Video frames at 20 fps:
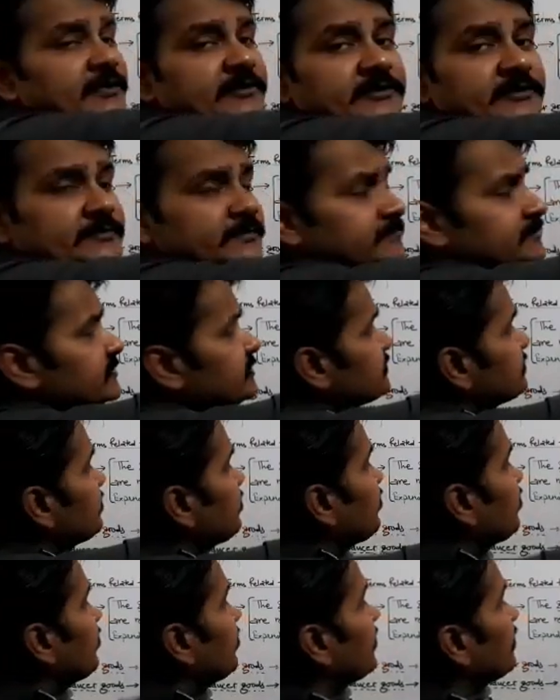terms.
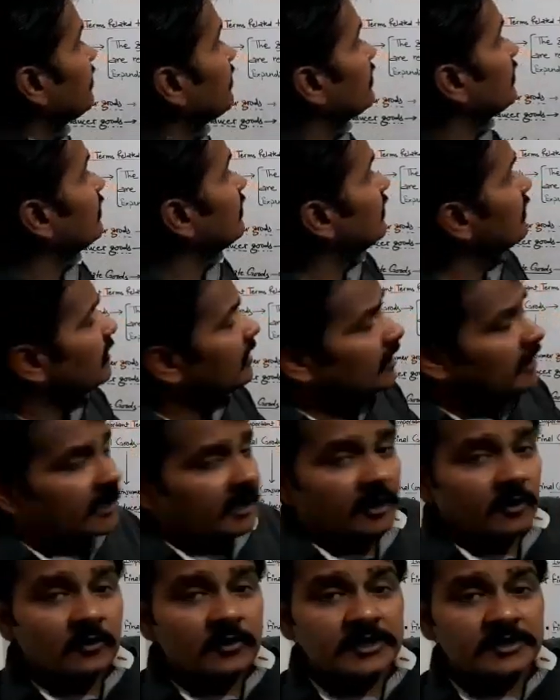
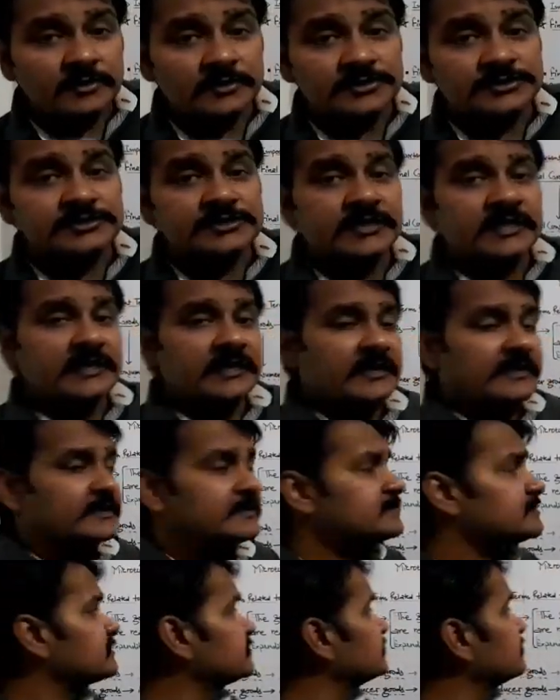Now a question
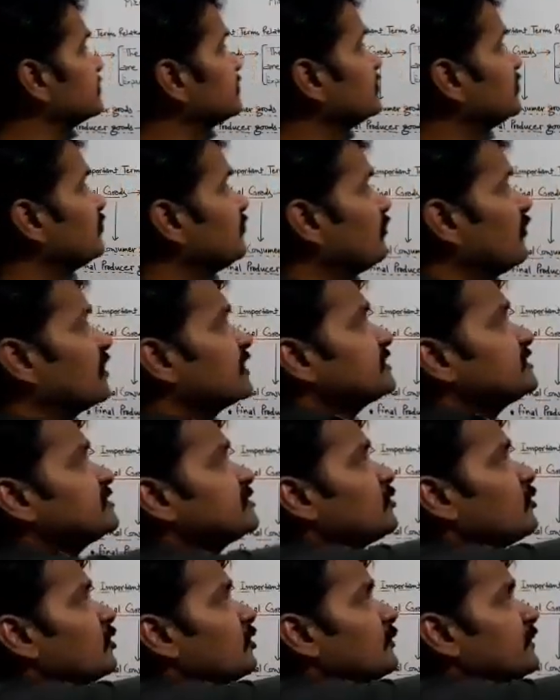arises, what is
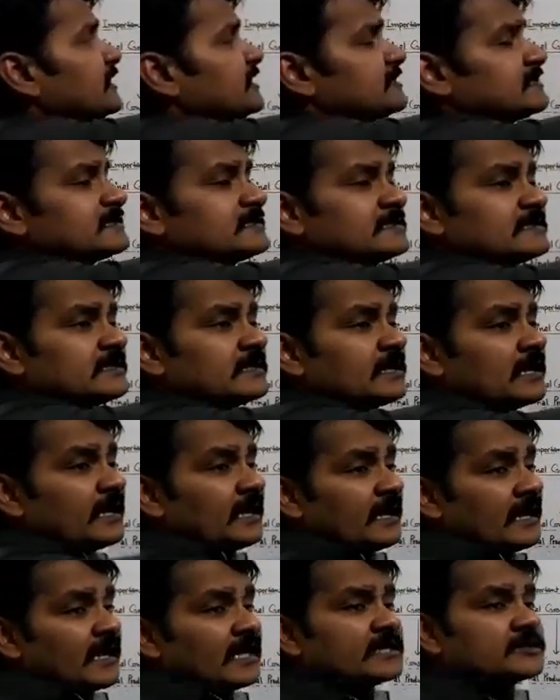economics?
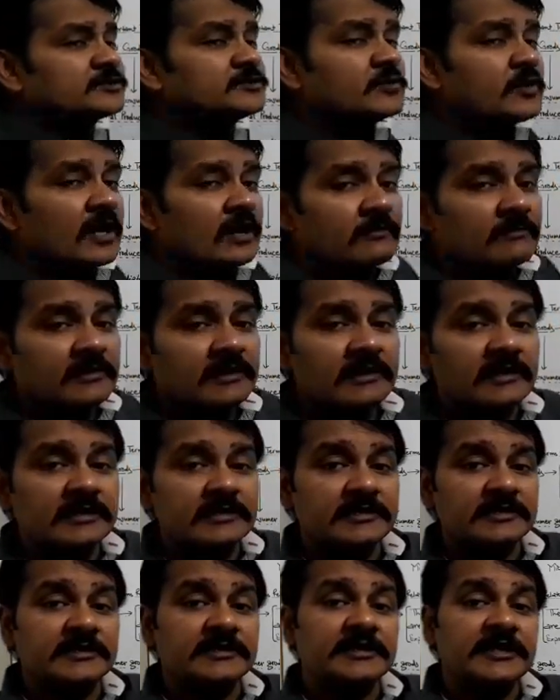As you have
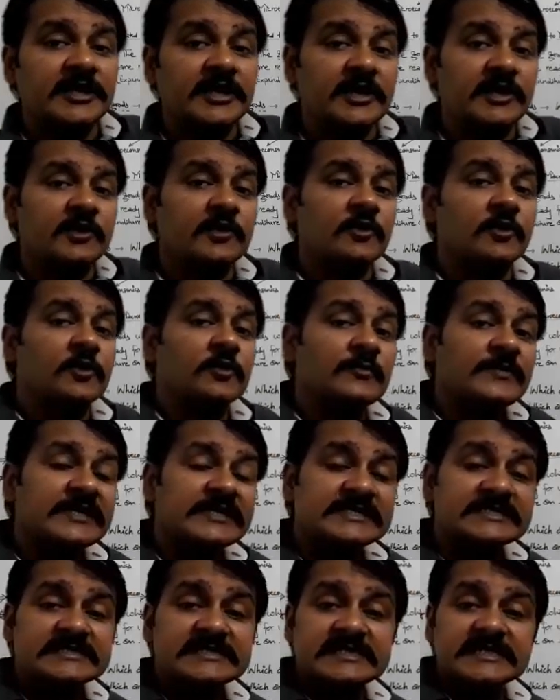learned,
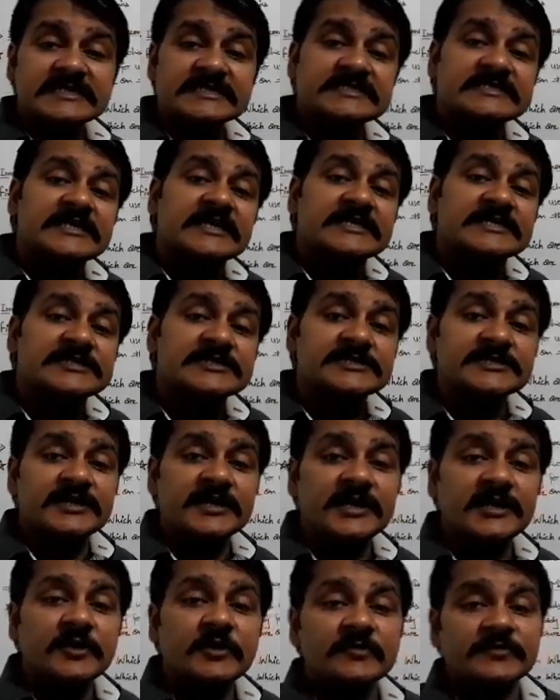economics is the
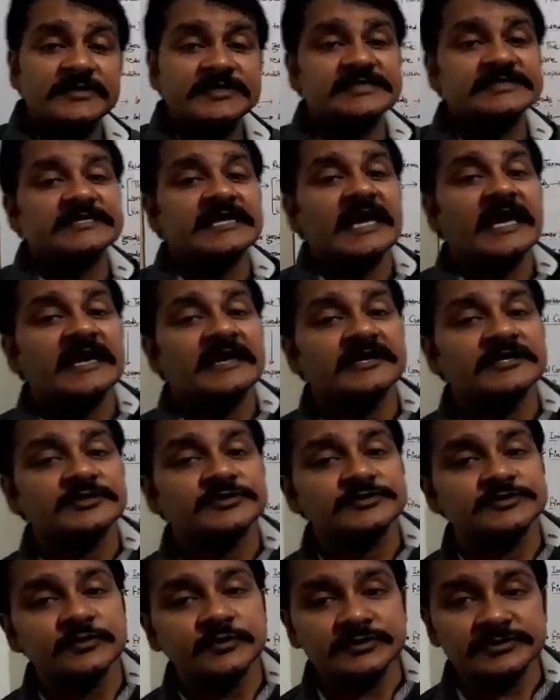study of scarce
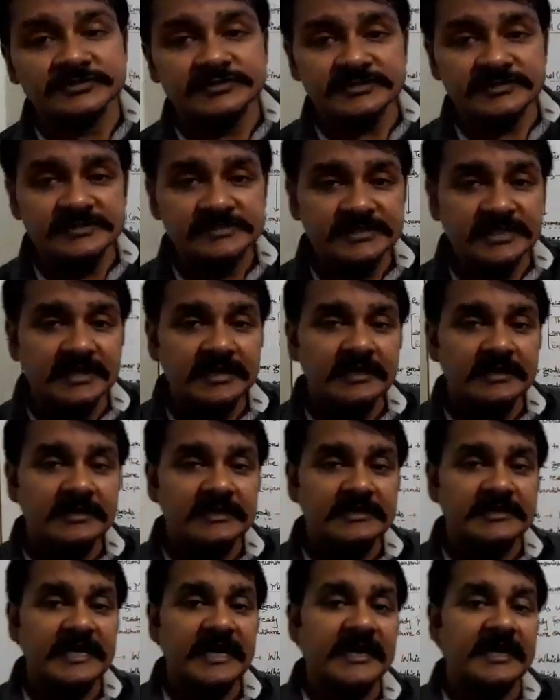resources
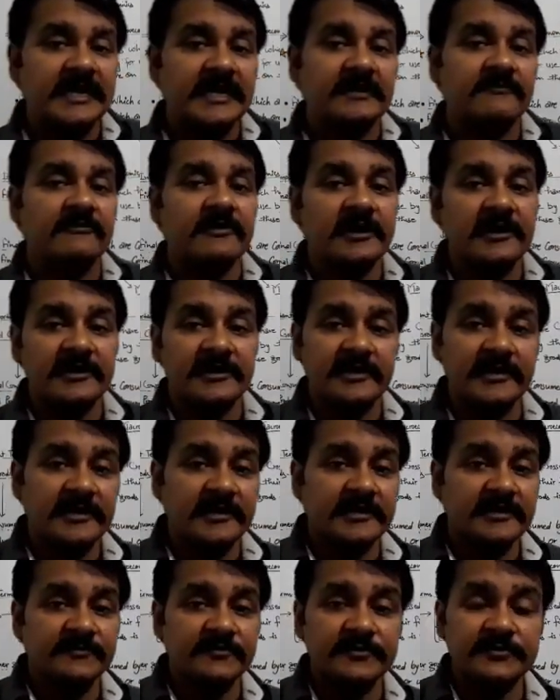that have
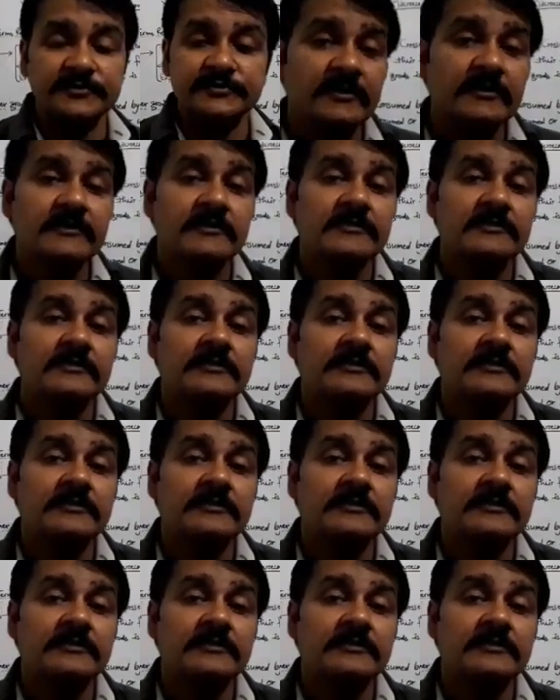alternative use.